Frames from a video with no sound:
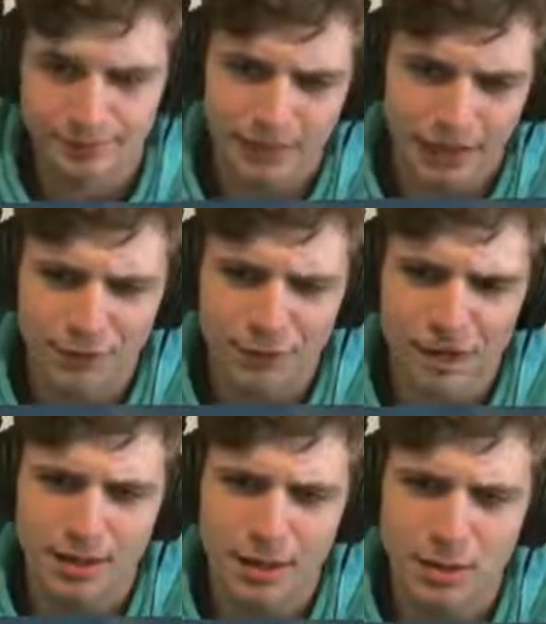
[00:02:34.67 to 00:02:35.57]
I figure
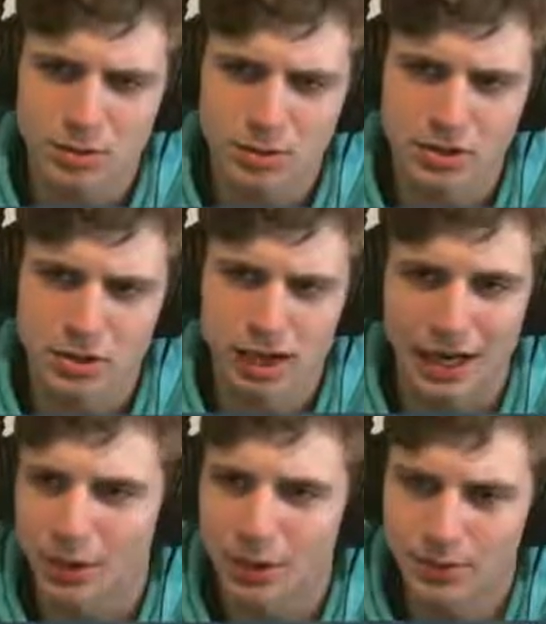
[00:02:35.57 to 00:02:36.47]
I might as well return. I
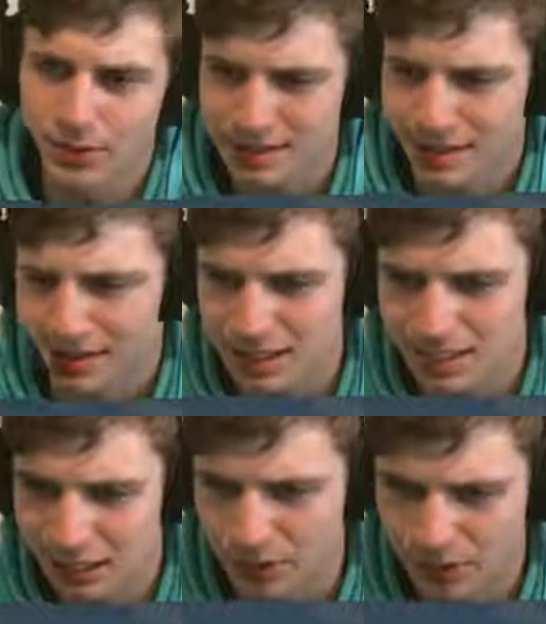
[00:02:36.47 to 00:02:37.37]
don't know what this guy's
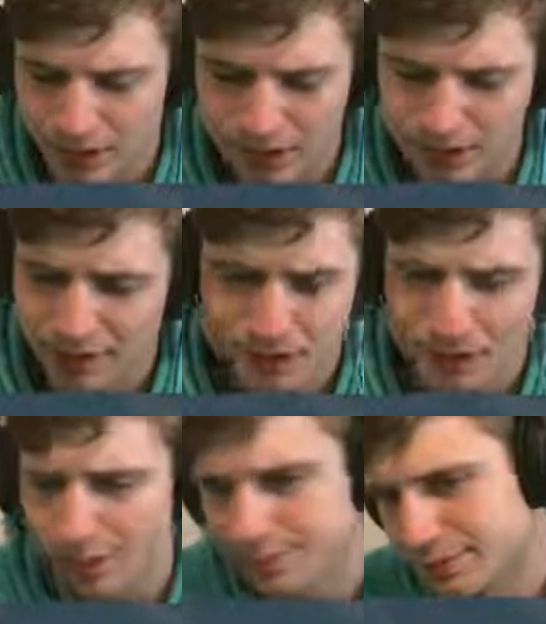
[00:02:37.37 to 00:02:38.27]
building or whatever,
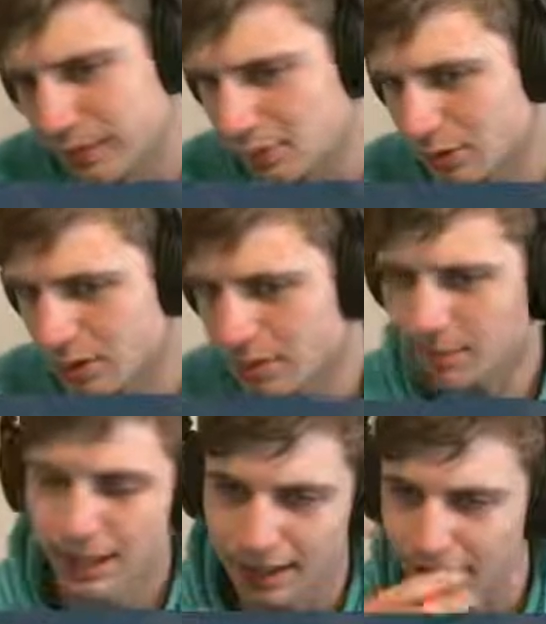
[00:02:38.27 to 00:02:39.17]
so I'll return
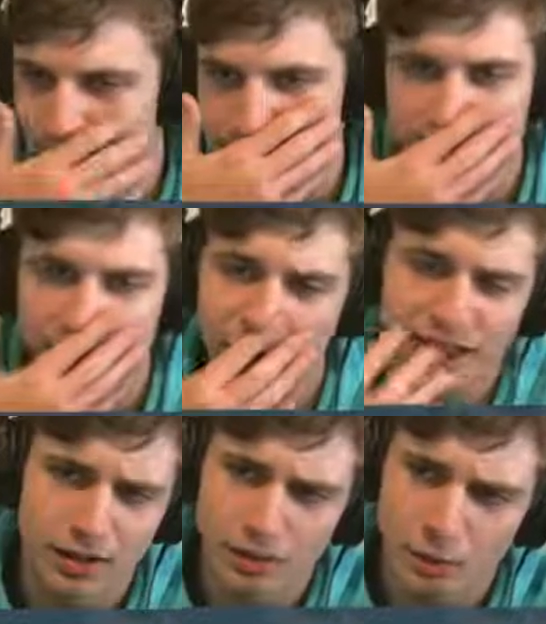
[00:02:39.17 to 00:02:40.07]
my Ayla. That's
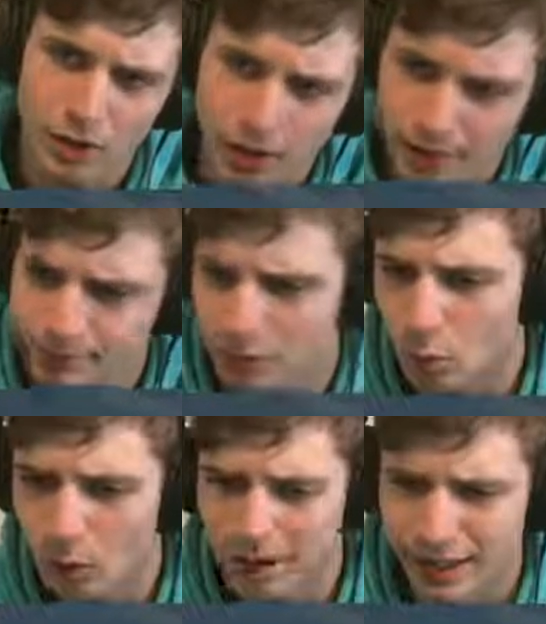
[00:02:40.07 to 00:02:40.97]
fine and
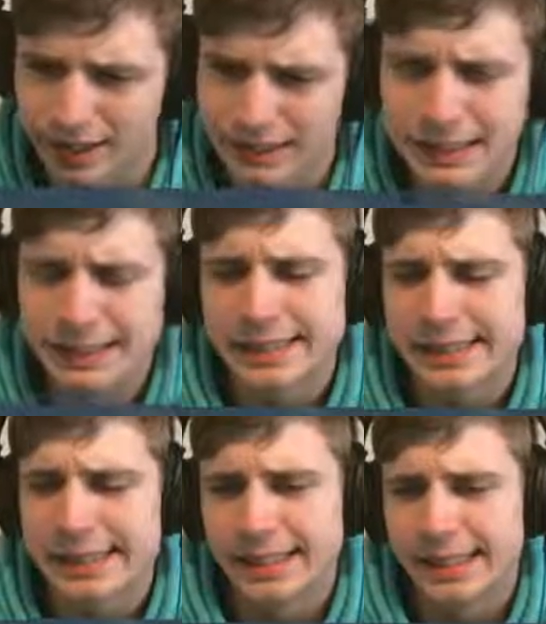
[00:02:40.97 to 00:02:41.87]
whatnot.
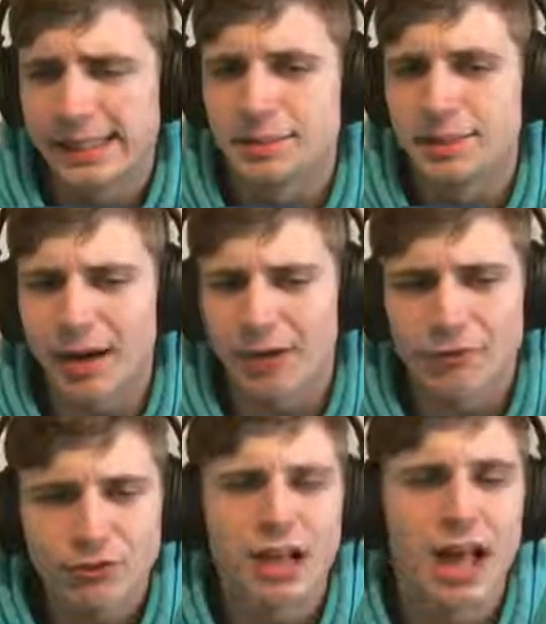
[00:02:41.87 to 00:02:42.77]
But my
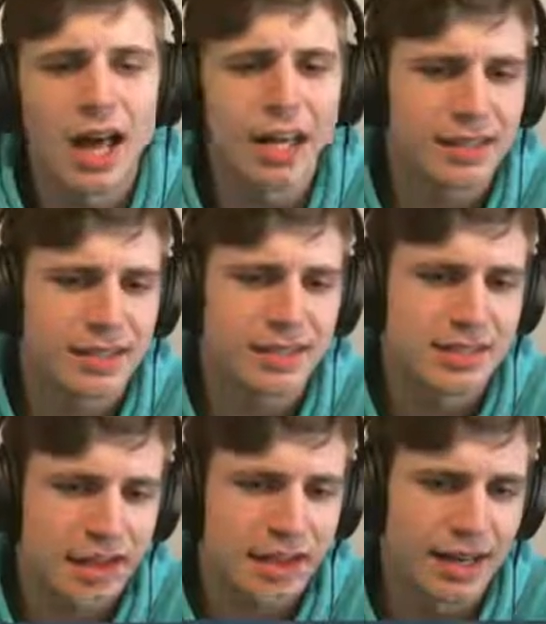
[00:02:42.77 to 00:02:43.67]
flaw these
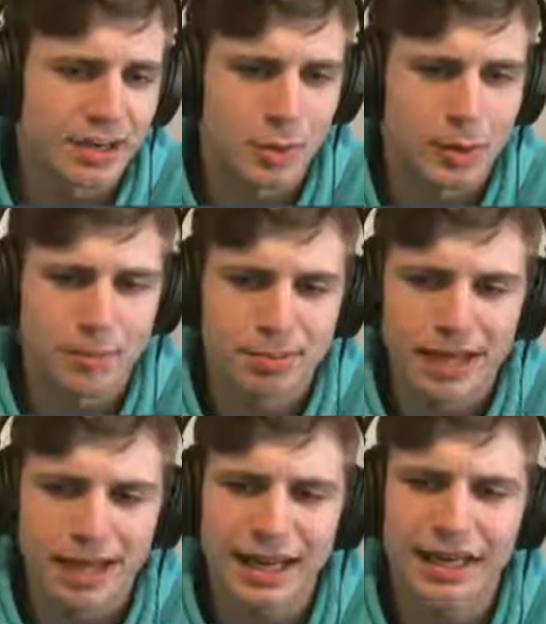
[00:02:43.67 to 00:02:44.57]
days when I'm
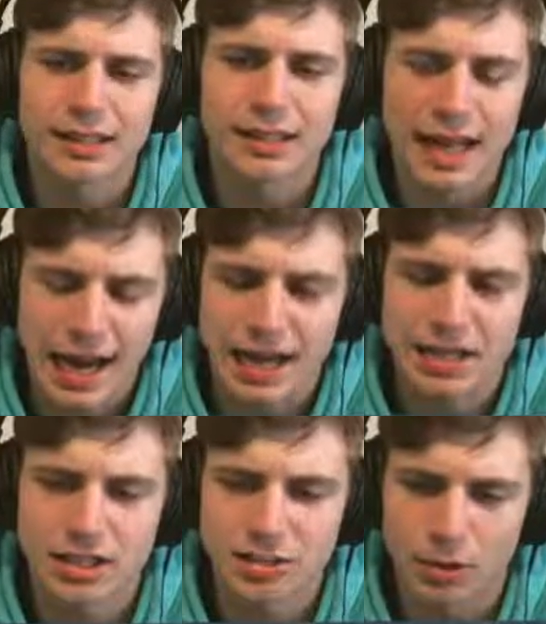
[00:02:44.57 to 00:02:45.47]
playing
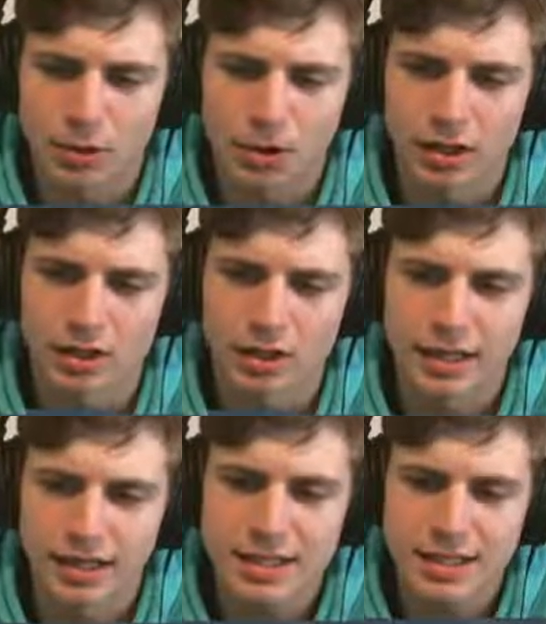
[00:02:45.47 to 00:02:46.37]
Castle Burn
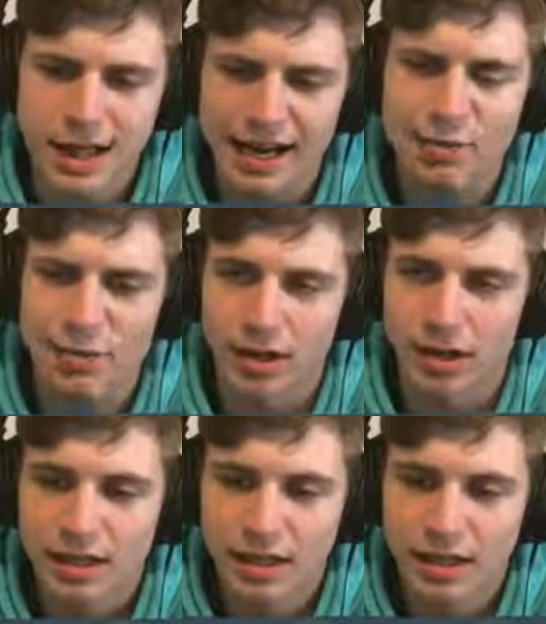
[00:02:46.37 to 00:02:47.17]
in this era